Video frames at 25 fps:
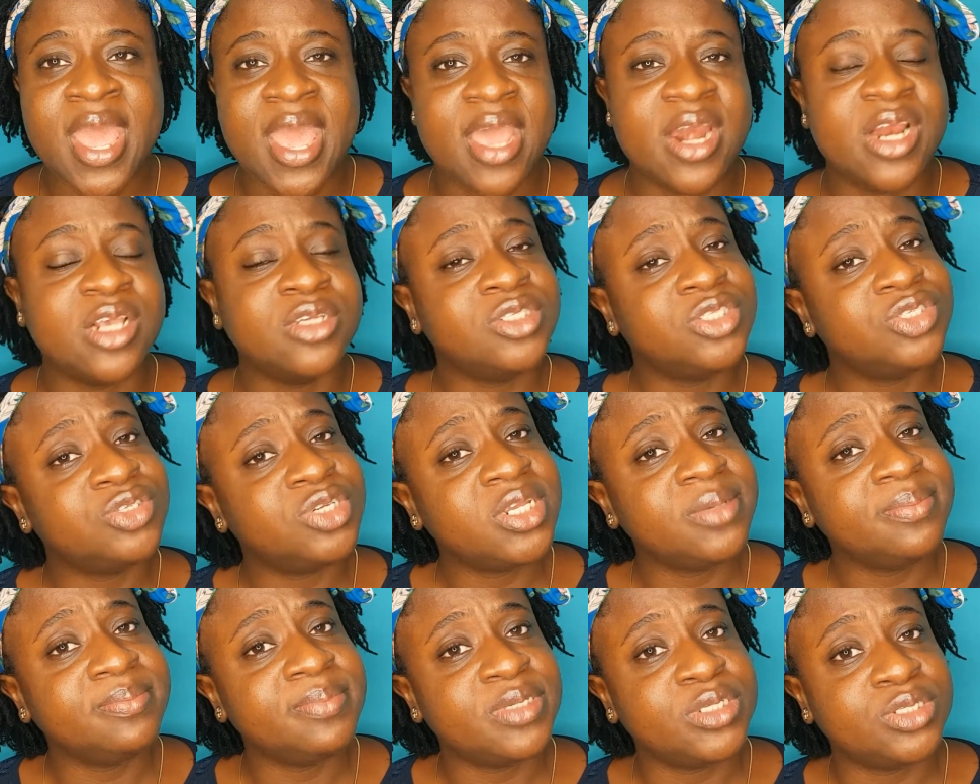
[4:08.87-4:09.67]
And it
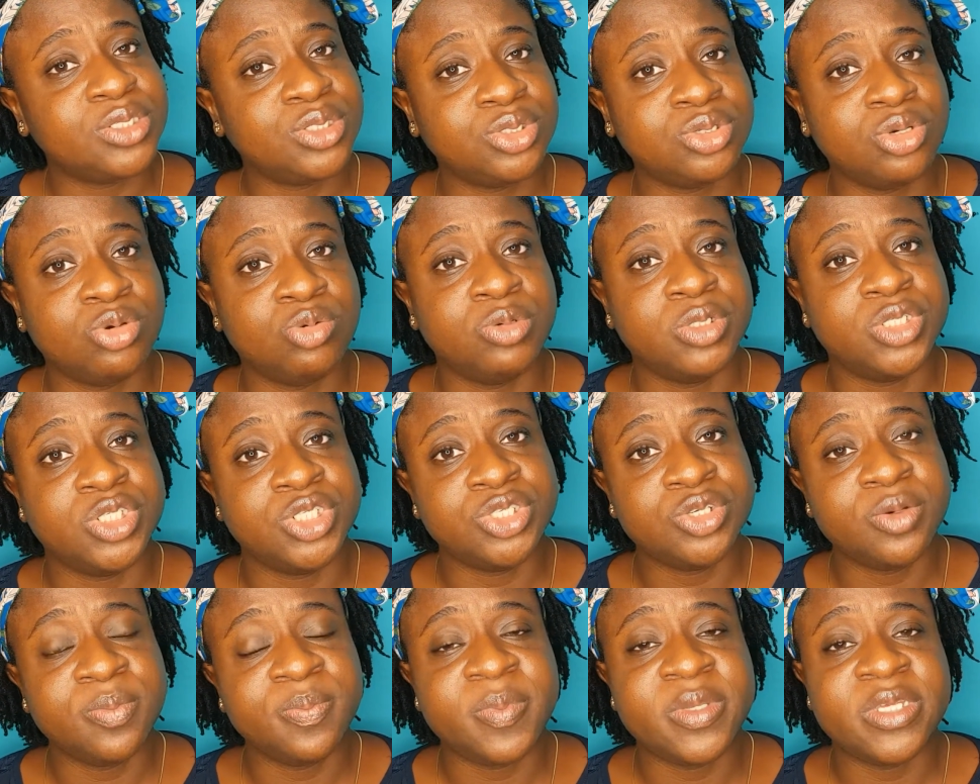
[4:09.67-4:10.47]
shouldn't be so. We
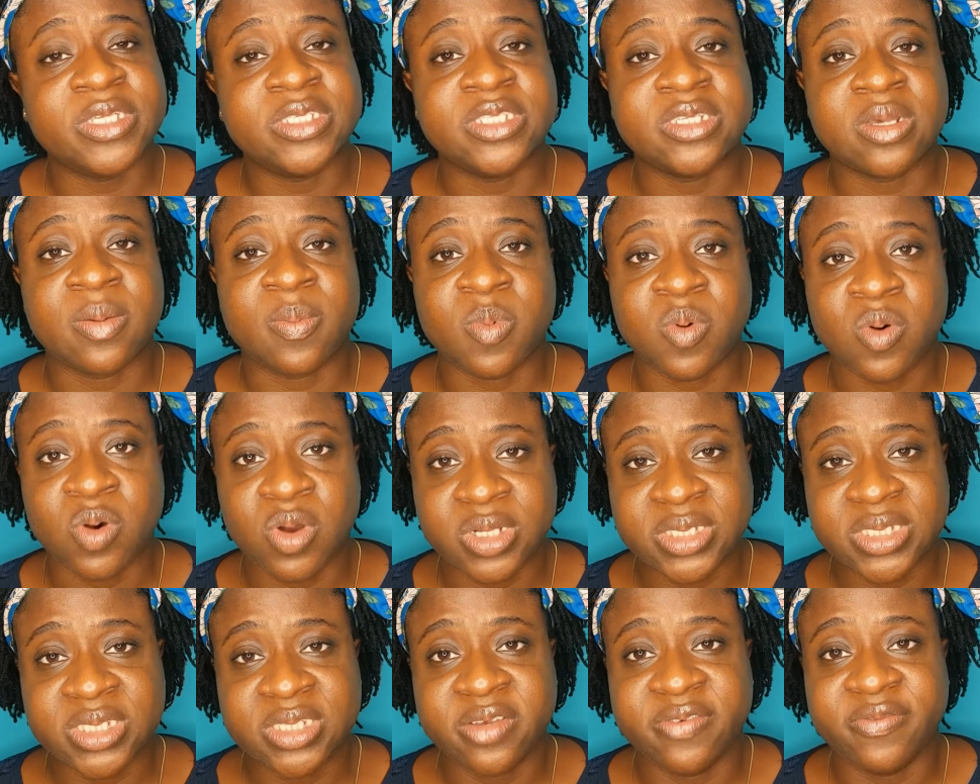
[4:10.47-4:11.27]
should be
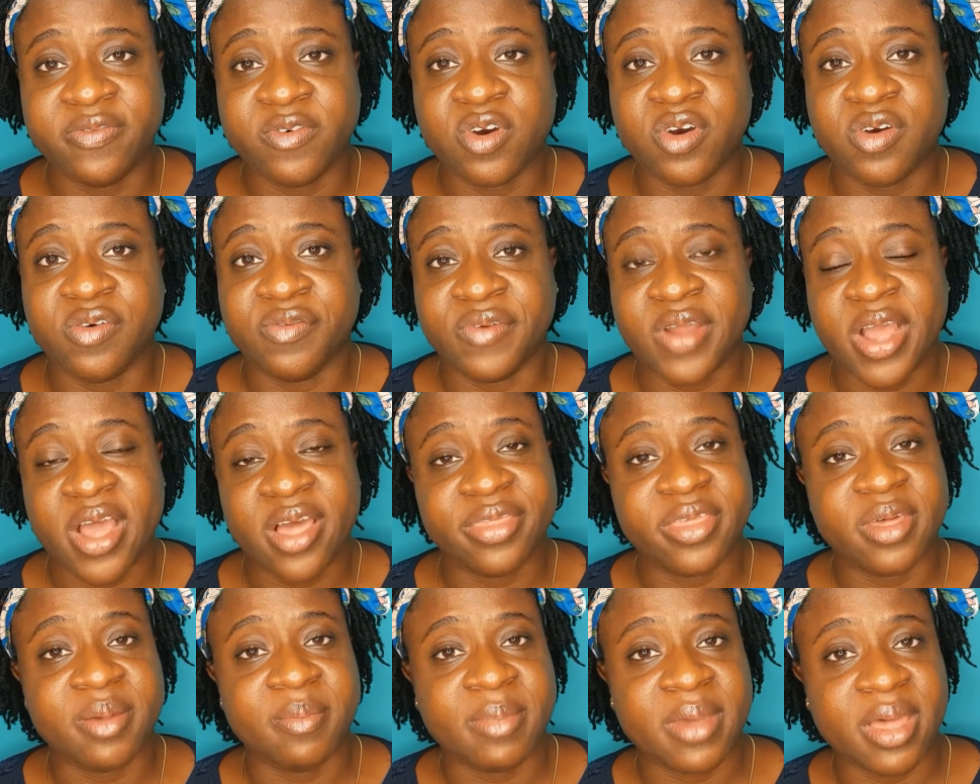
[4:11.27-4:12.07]
supportive of
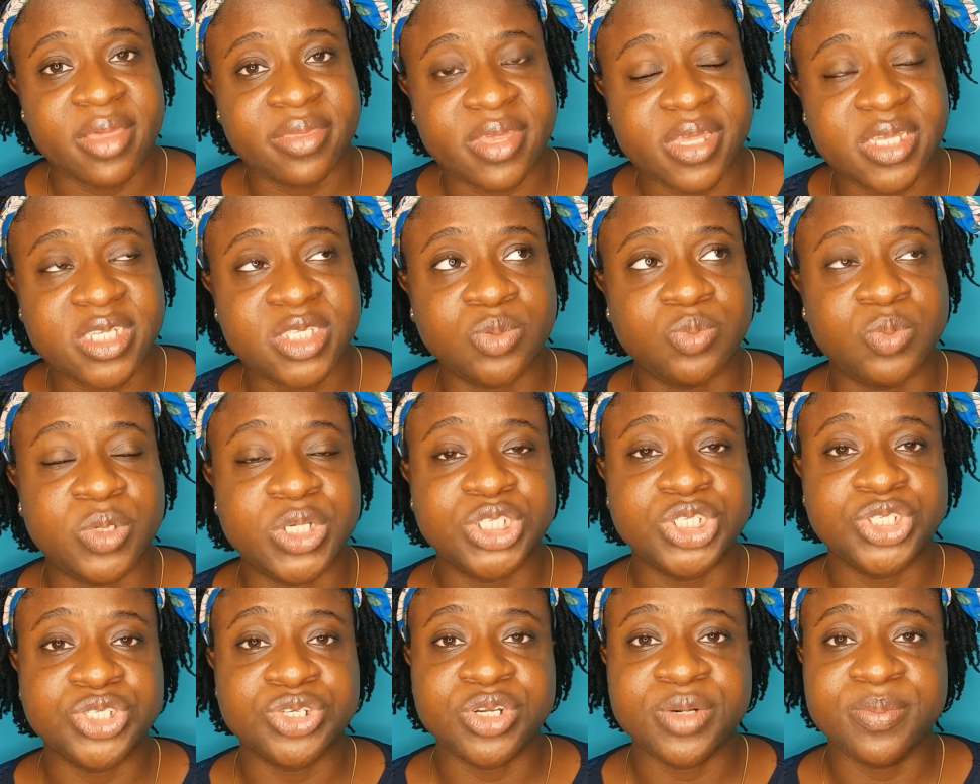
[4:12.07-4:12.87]
other mothers. We
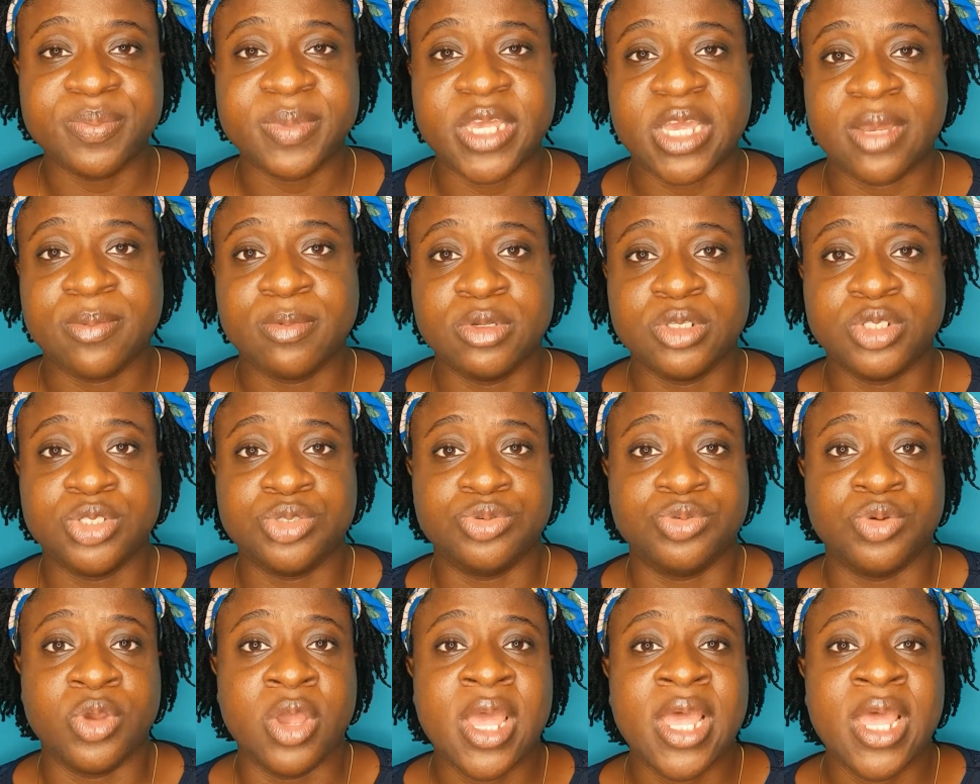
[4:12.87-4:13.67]
should be able to